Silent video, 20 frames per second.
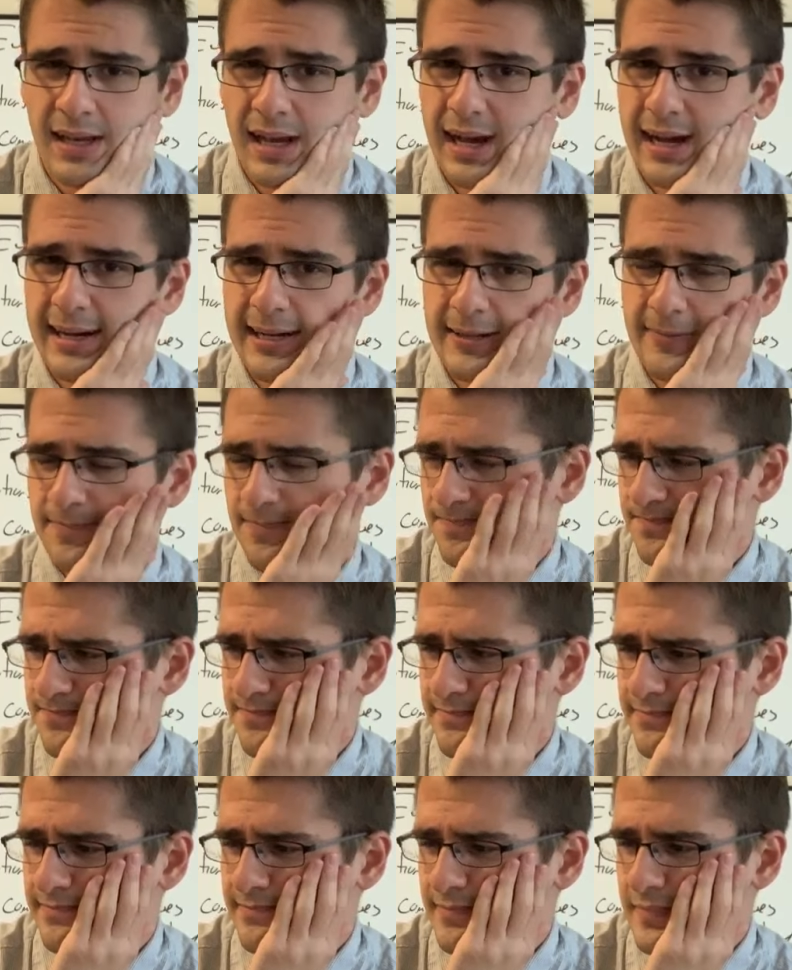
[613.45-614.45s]

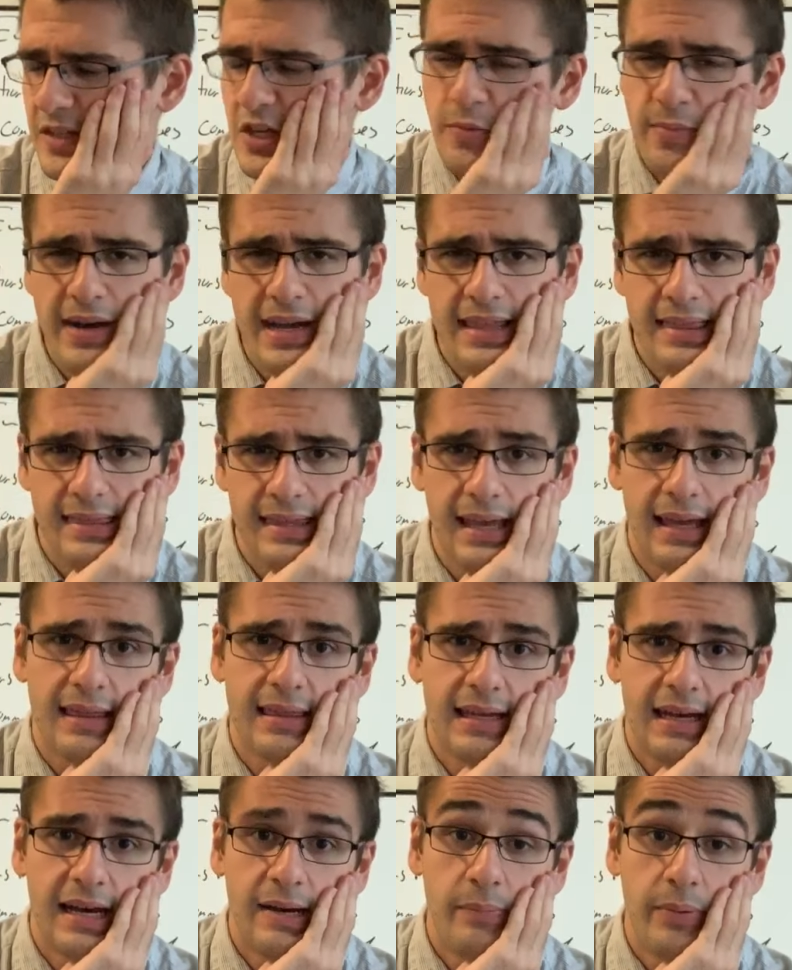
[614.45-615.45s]
You might think
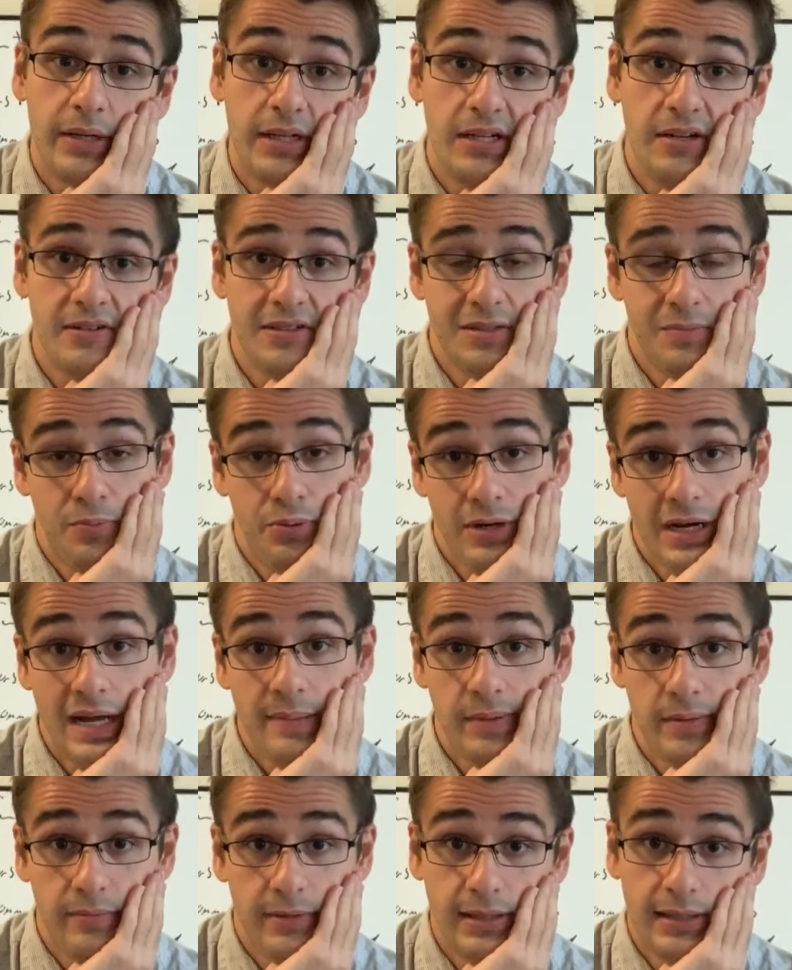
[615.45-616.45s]
that, but here's the
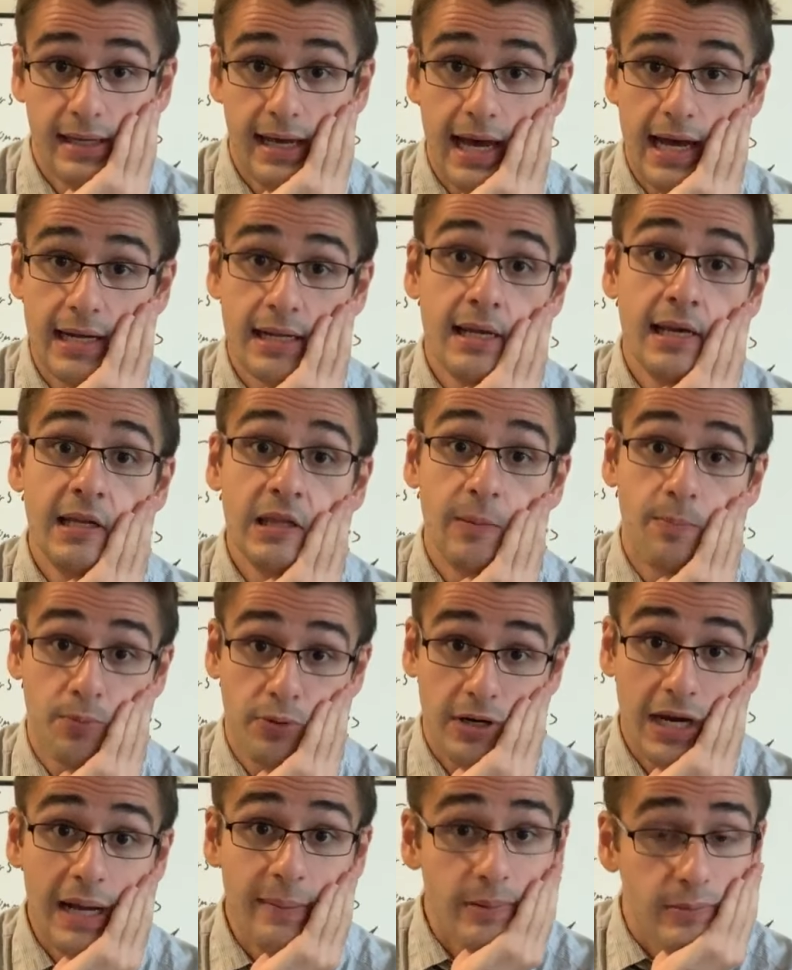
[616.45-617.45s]
problem with that. The
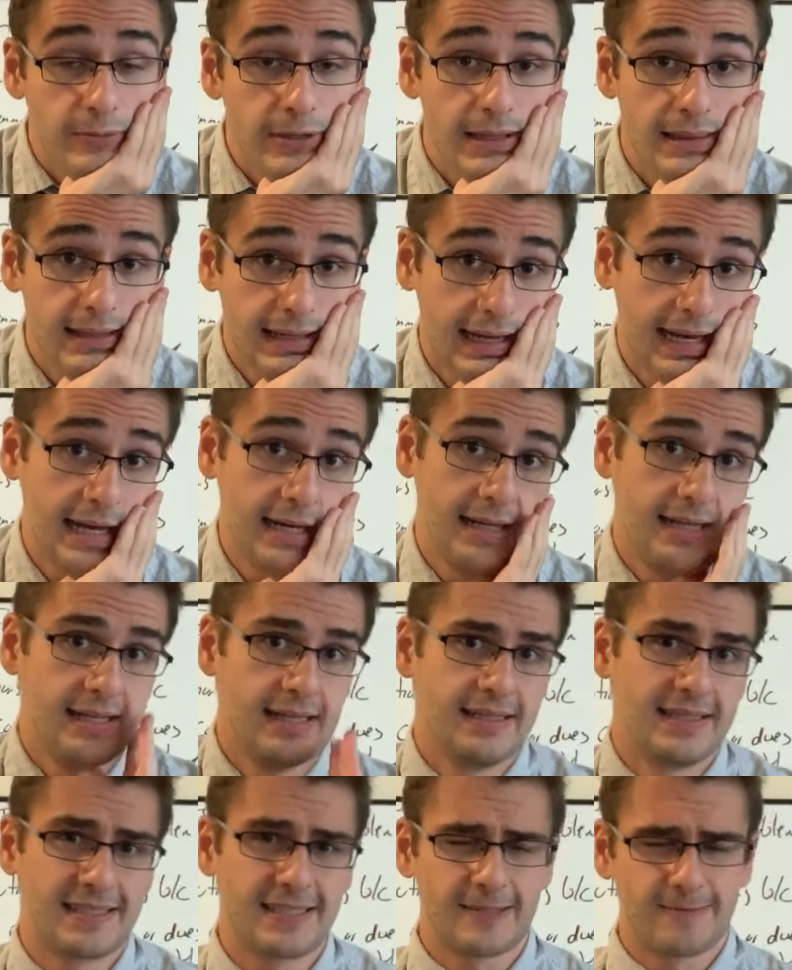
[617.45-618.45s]
problem with that
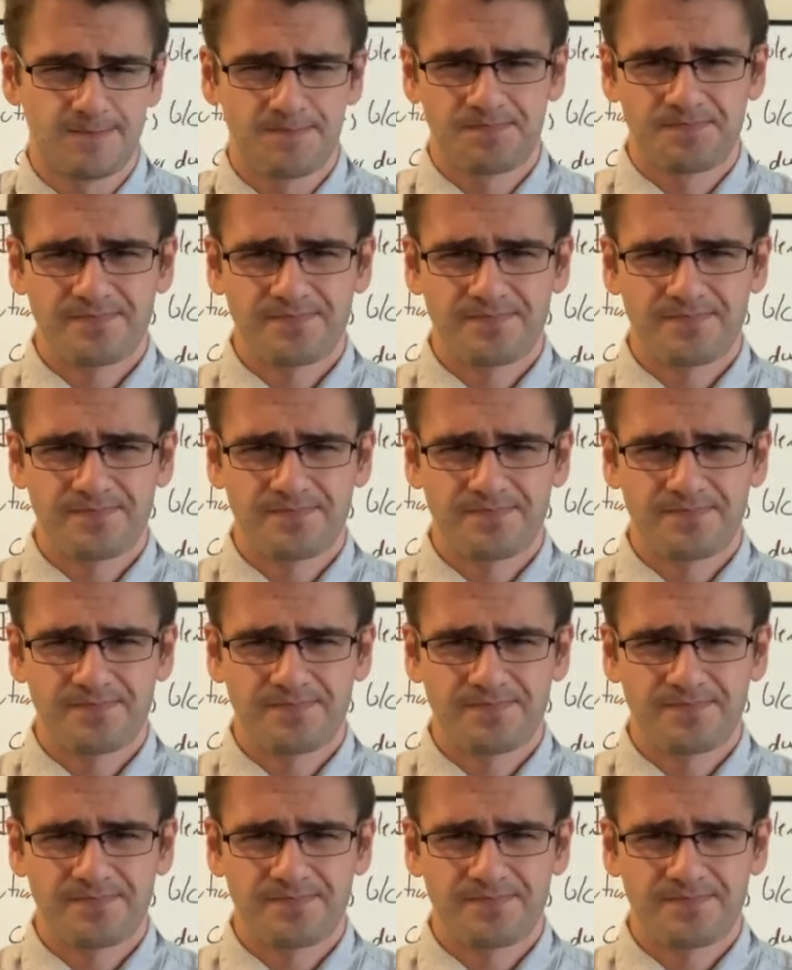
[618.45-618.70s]
is,